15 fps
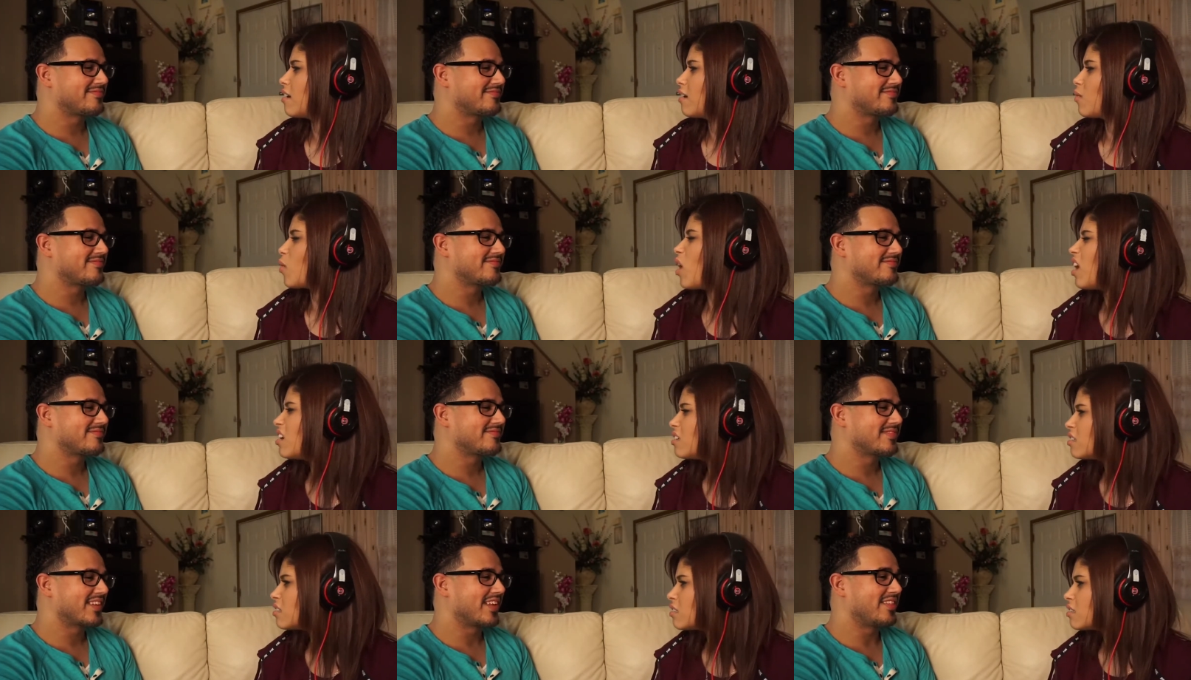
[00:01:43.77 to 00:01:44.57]
Speaker 1: What?
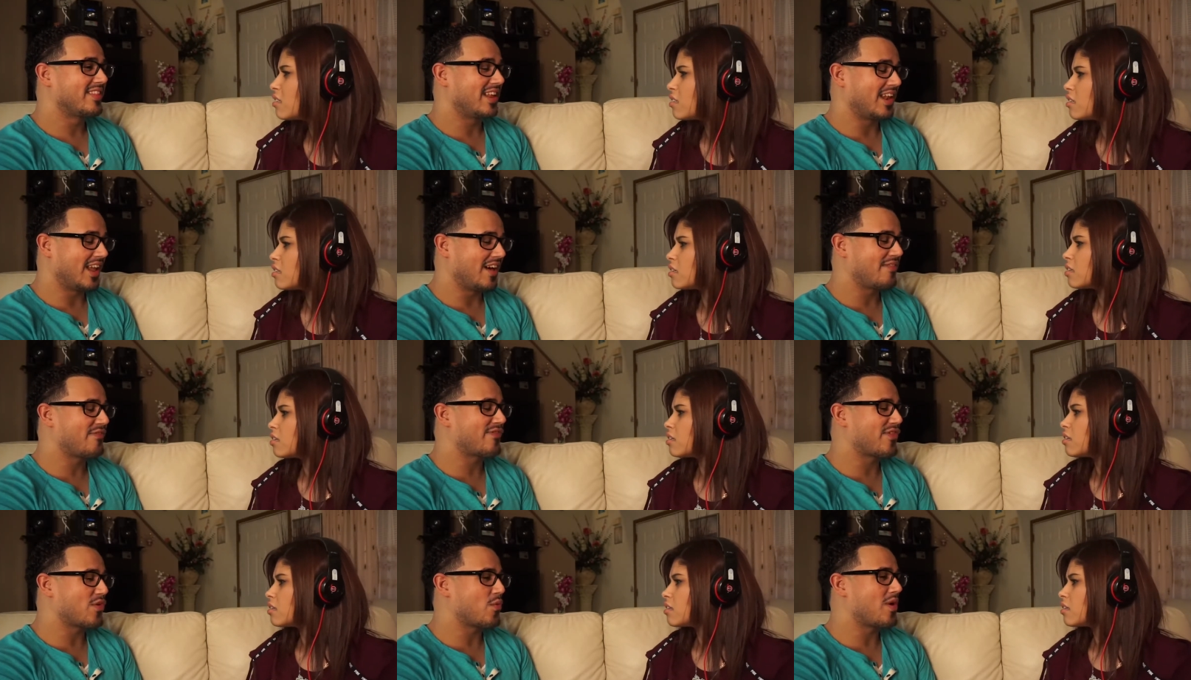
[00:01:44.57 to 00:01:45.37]
The love
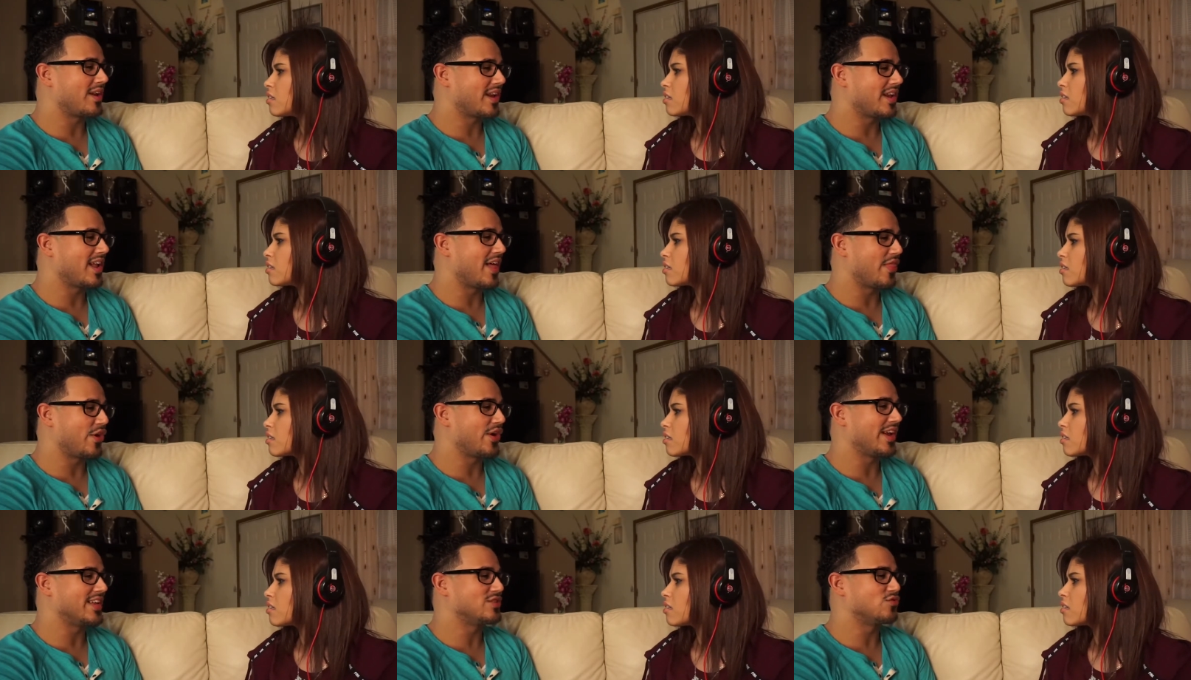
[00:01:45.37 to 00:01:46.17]
for one another
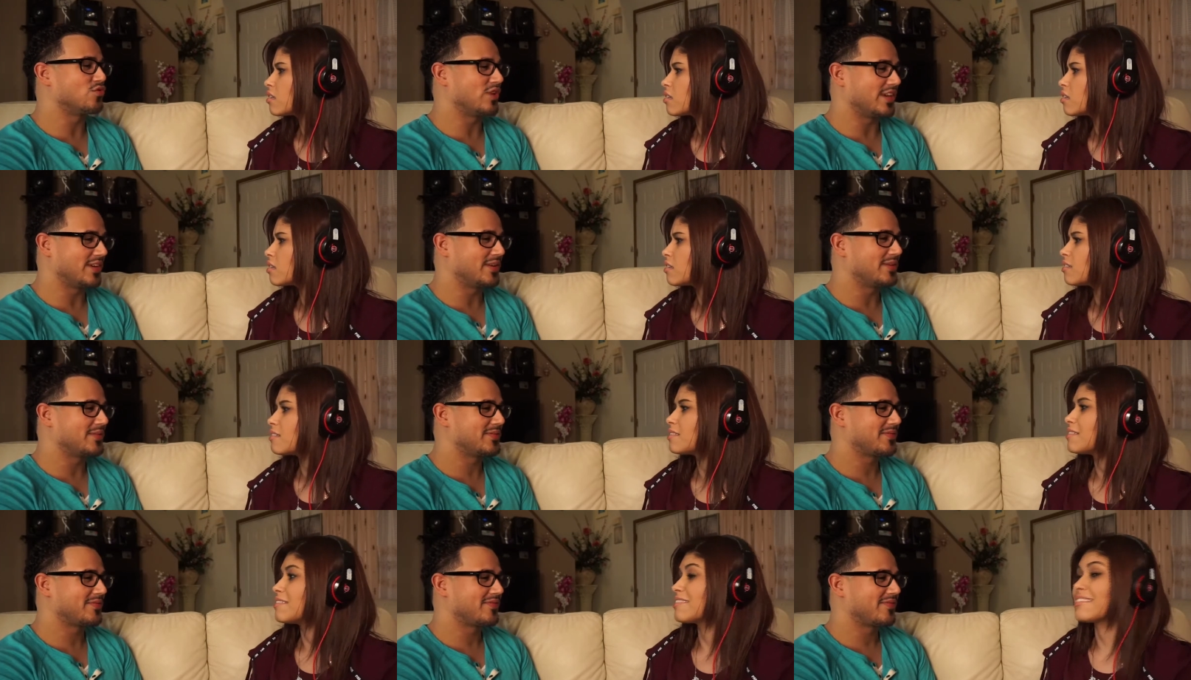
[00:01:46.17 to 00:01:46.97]
is real.
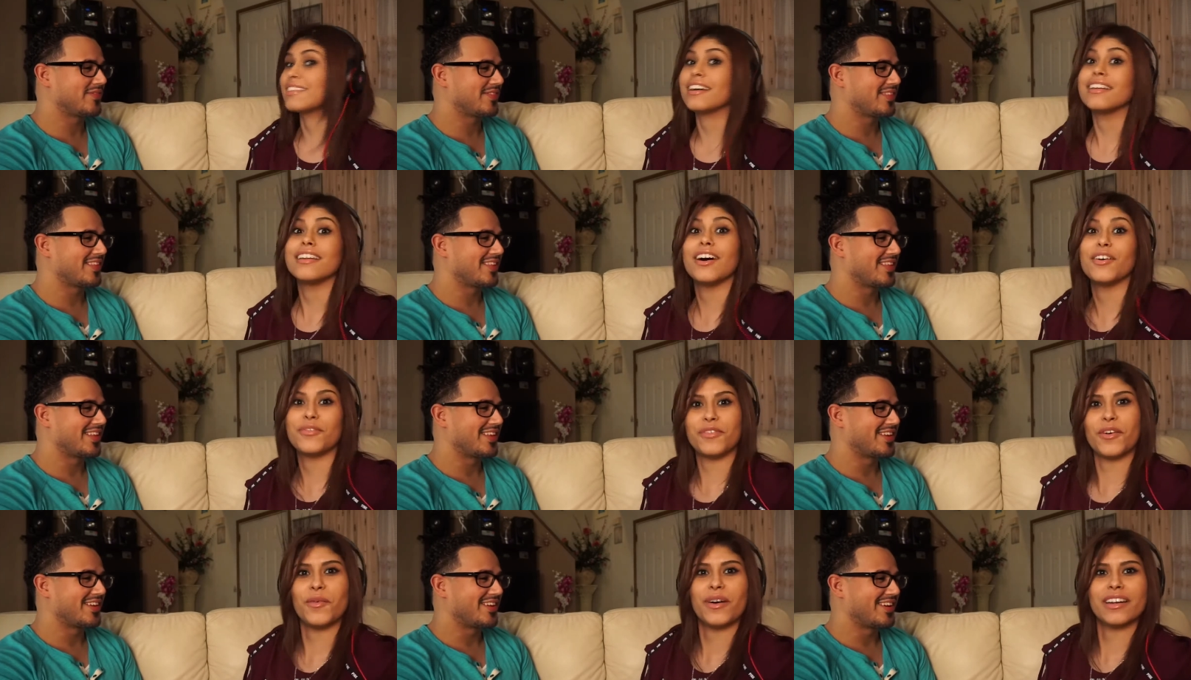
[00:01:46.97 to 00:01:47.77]
Speaker 2: The love
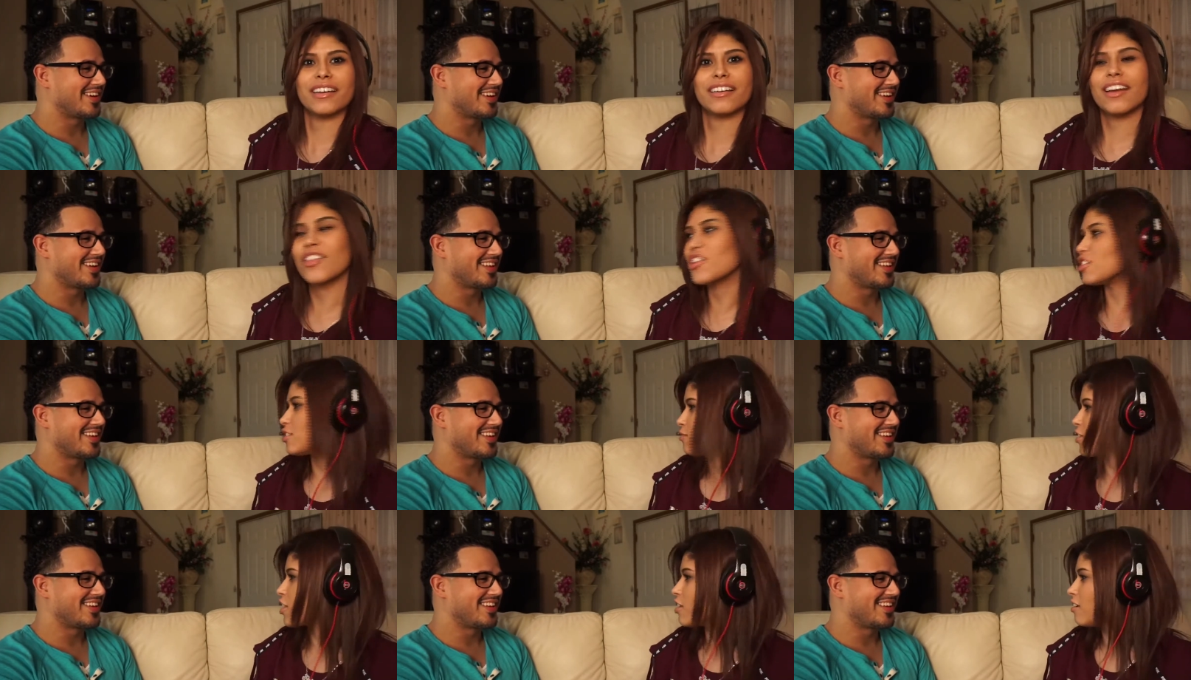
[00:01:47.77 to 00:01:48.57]
for one another is
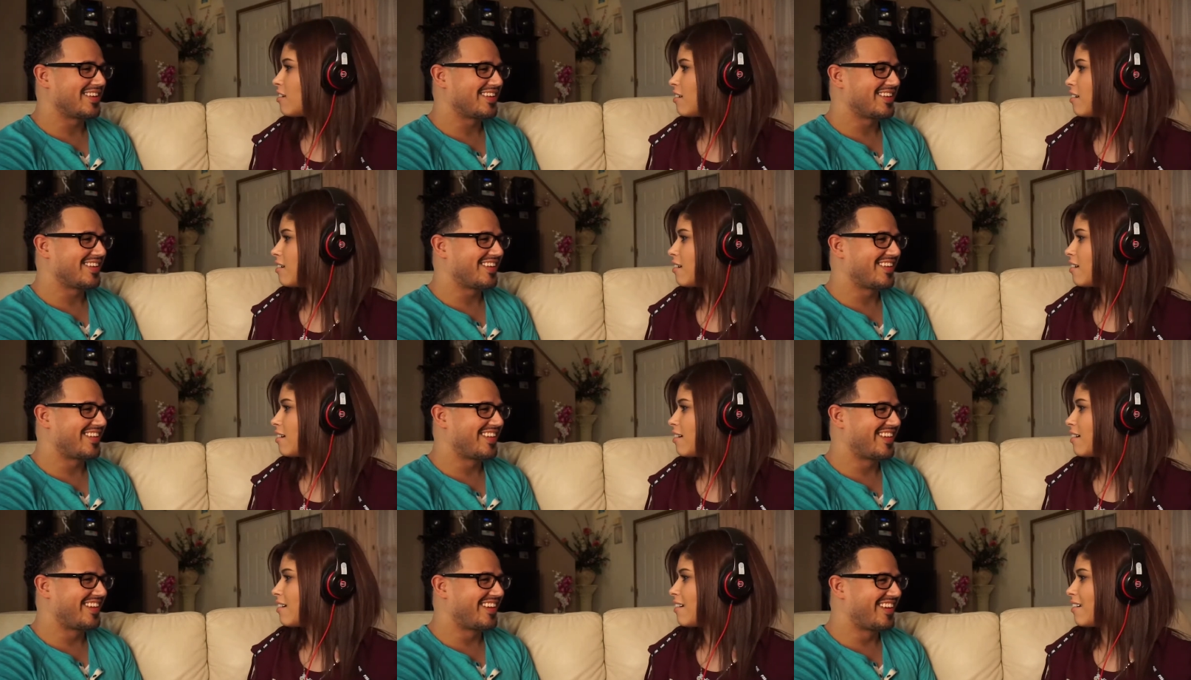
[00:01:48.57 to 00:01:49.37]
real?
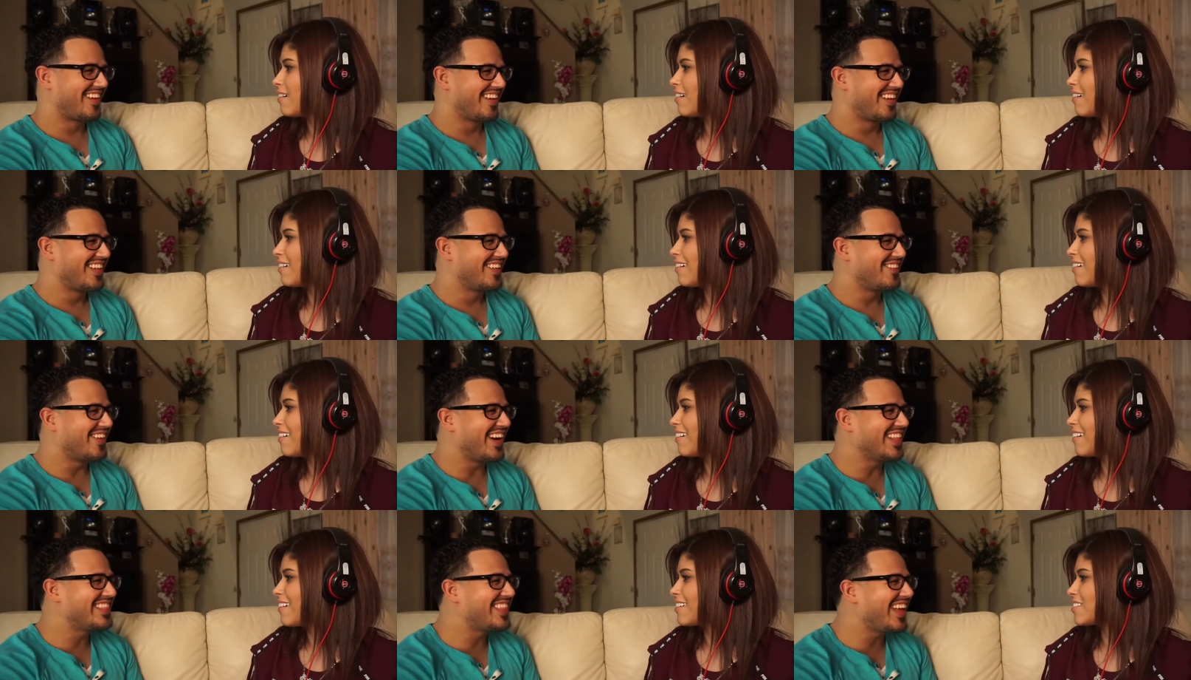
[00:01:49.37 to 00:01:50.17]

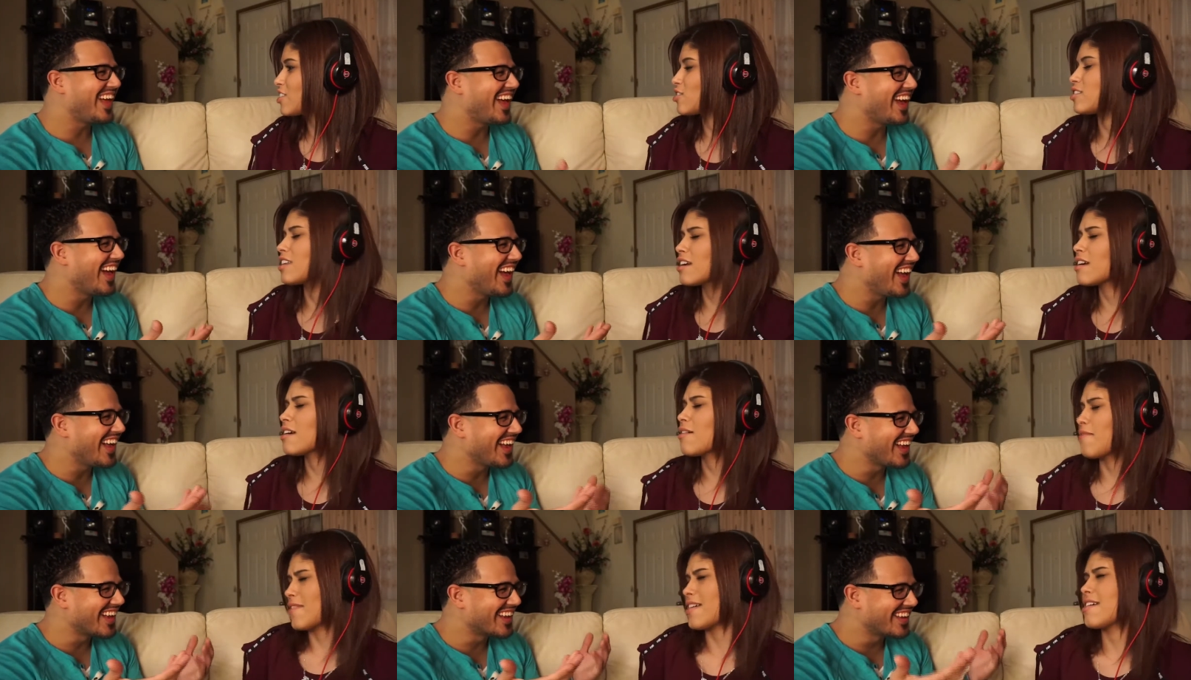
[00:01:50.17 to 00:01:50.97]
Speaker 1: What the
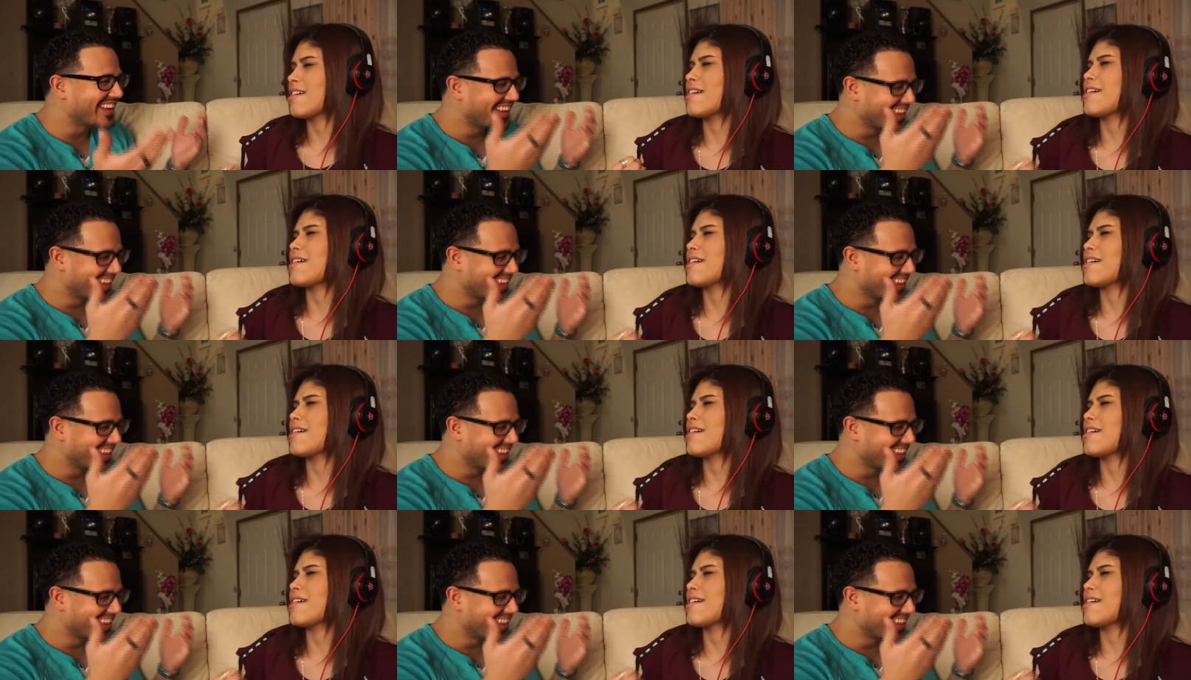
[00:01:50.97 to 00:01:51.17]
heck?